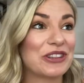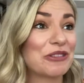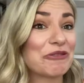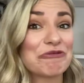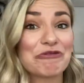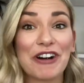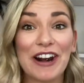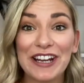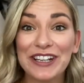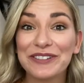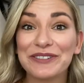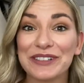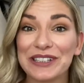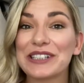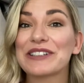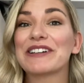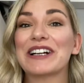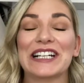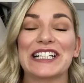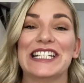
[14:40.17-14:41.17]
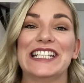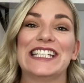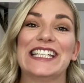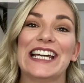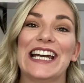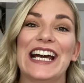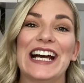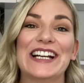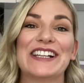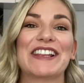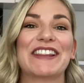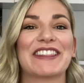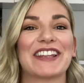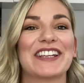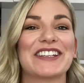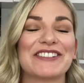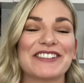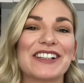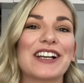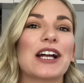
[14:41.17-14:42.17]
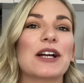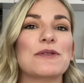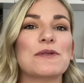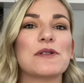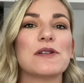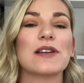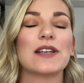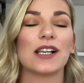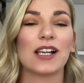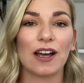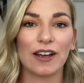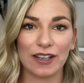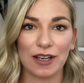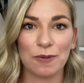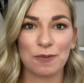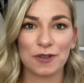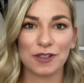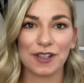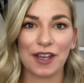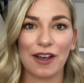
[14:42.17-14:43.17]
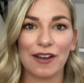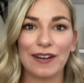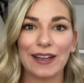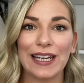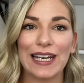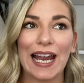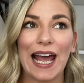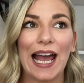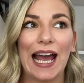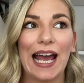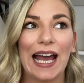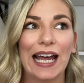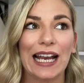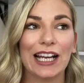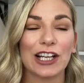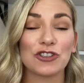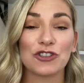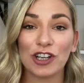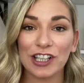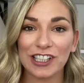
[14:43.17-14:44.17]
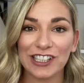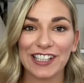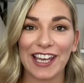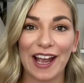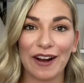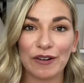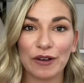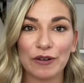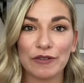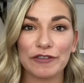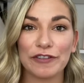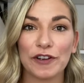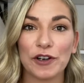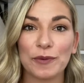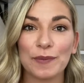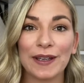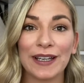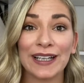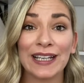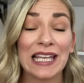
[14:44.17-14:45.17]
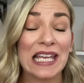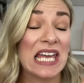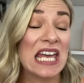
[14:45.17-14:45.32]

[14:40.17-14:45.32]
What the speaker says: The rain was crashing down, the thunder and lightning was going, and I tried to carry on filming